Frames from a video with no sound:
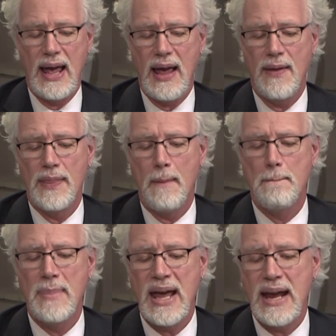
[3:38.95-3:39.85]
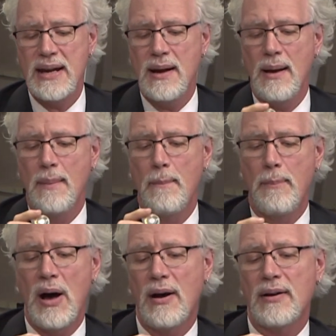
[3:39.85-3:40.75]
and the main
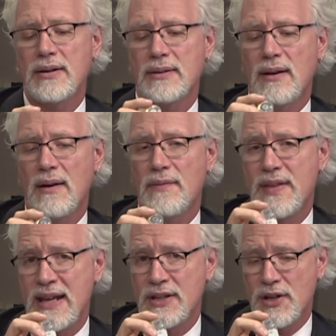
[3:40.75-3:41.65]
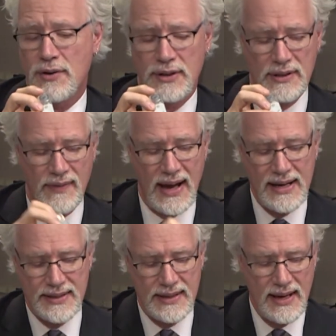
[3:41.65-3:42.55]
part of the internal
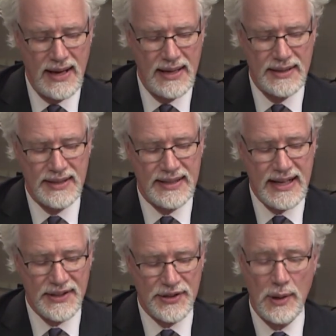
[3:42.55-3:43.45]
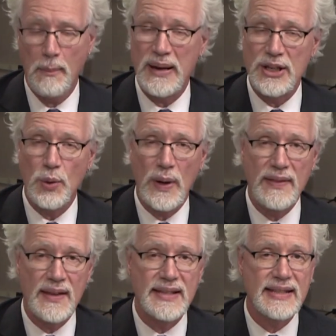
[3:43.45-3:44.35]
device sits
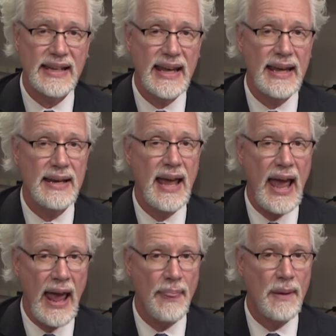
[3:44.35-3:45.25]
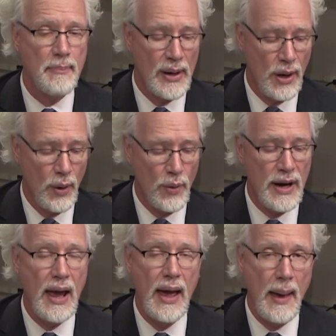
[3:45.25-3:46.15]
between the skin and the
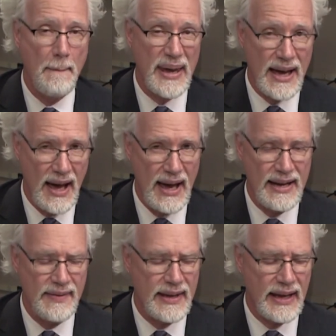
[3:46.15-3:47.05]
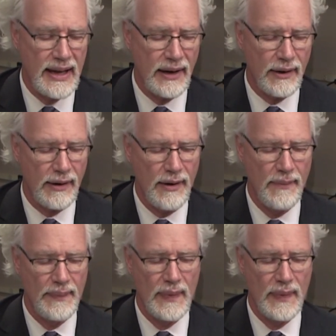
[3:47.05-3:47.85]
bone behind the ear.